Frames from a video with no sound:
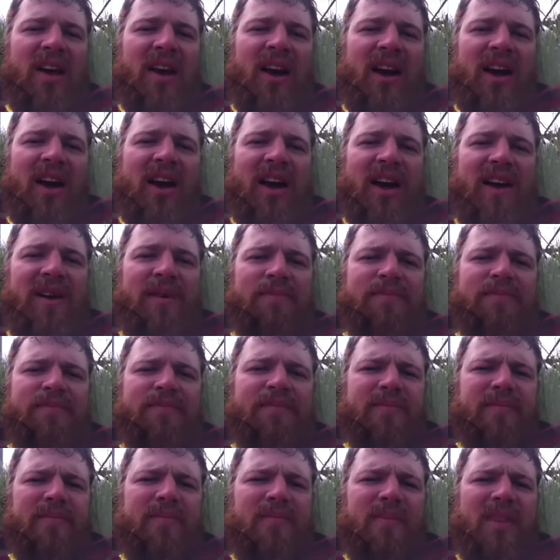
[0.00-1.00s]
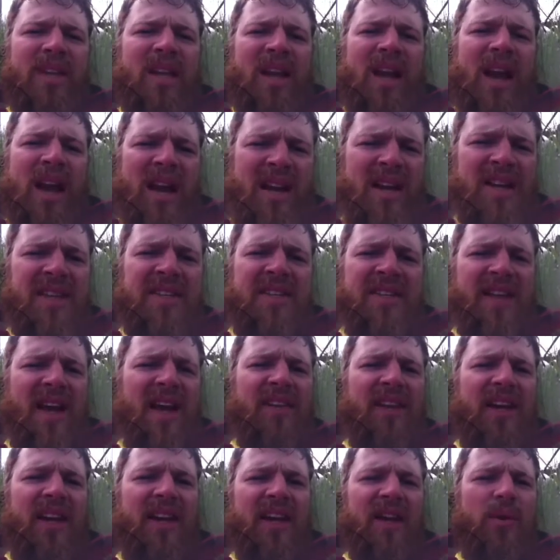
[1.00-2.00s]
And he
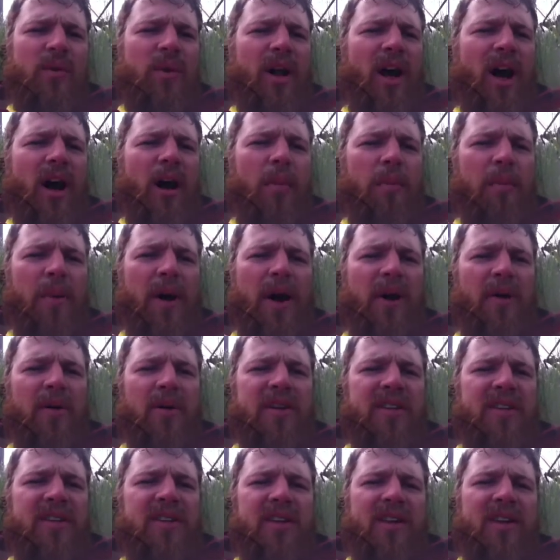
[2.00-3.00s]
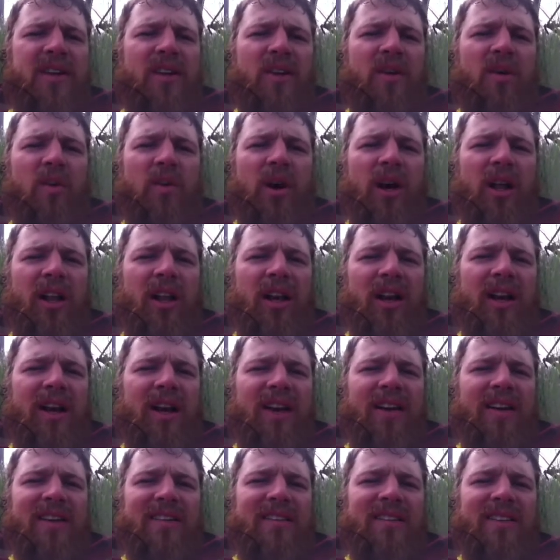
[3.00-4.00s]
said that he would help out.
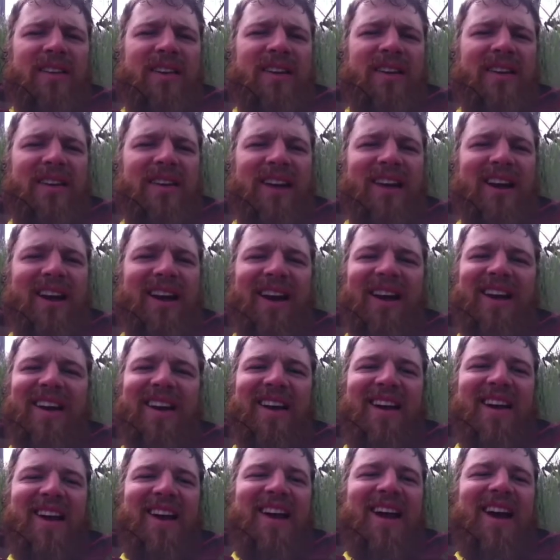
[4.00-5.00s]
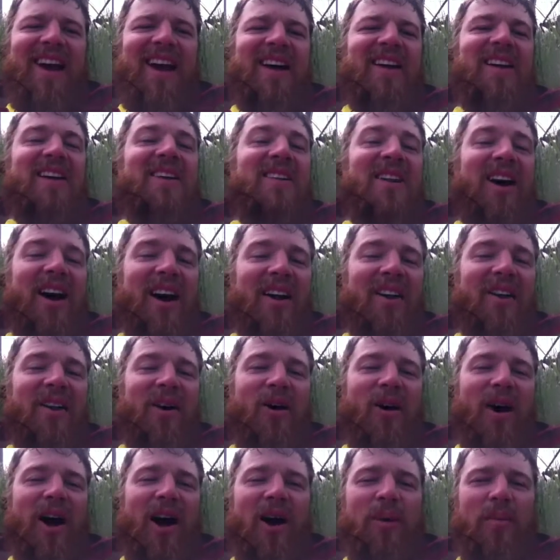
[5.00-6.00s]
Well, I did not
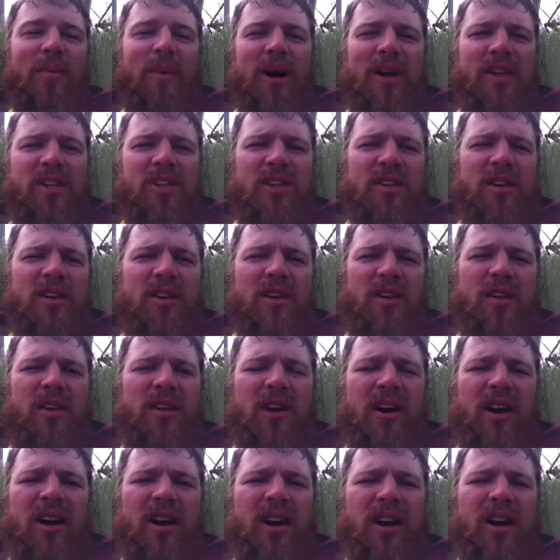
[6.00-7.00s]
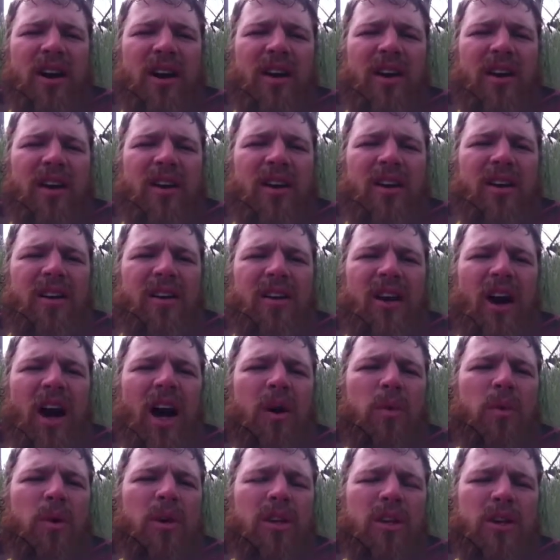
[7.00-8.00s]
know how much
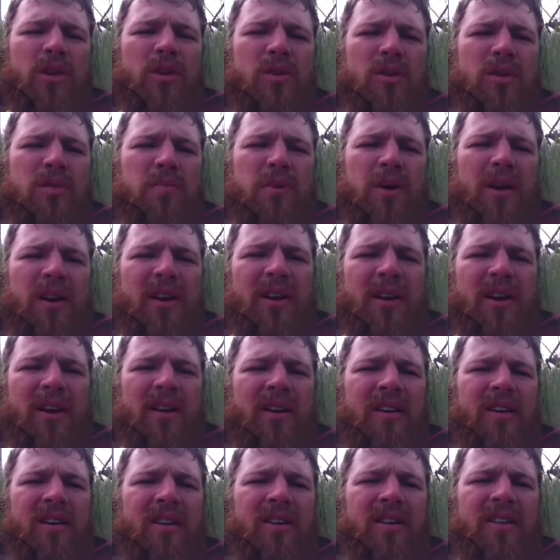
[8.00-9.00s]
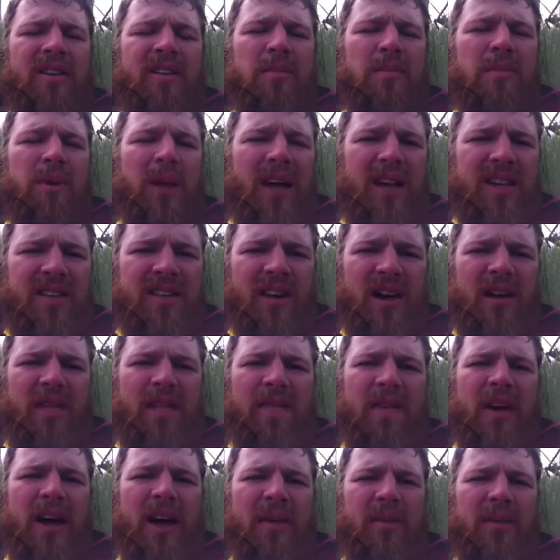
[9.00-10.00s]
God would use Peter to bless our
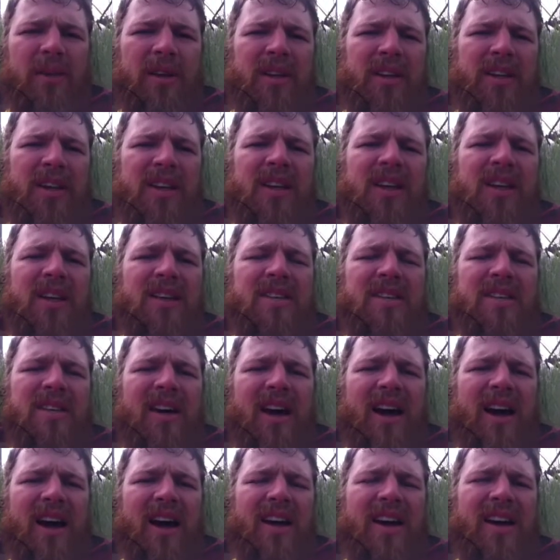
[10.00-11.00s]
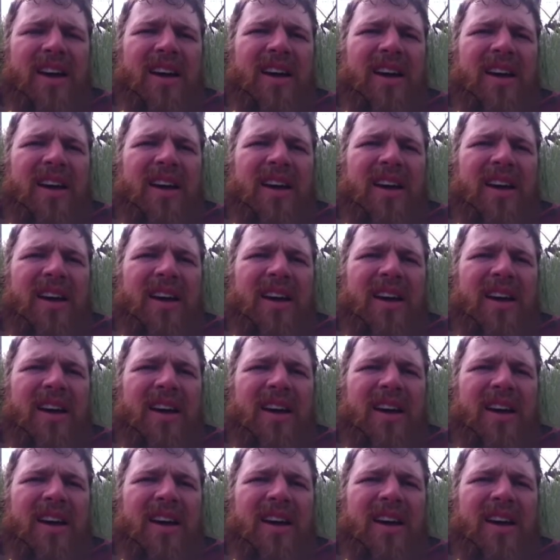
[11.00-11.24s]
family. He is by